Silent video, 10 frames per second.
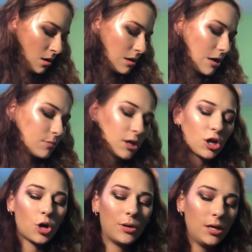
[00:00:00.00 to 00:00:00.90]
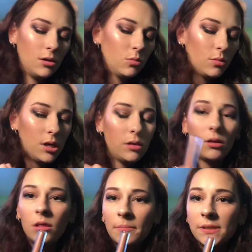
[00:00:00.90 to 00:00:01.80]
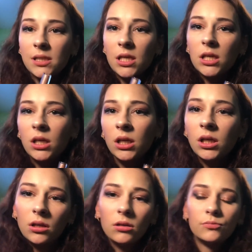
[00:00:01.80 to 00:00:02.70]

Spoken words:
Now I'm going to go in with lipstick.